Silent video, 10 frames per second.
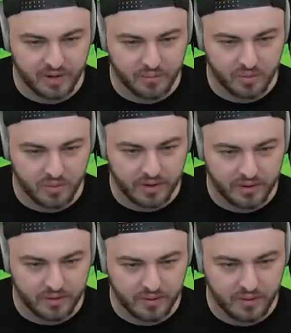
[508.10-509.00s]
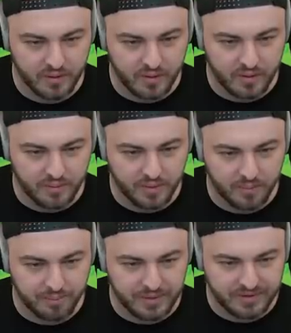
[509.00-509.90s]
here real quick,
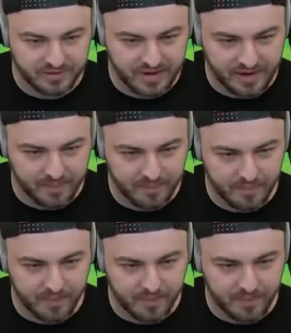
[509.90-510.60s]
beat this guy up.